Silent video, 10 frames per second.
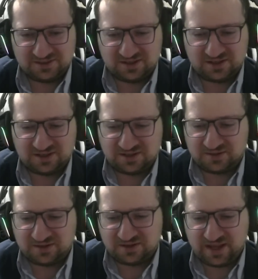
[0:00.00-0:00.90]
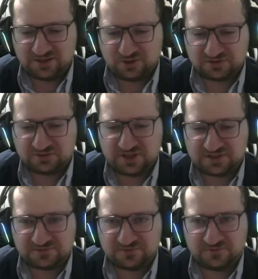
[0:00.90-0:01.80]
And also,
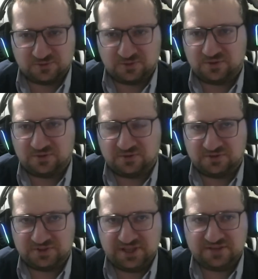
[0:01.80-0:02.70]
yes, for the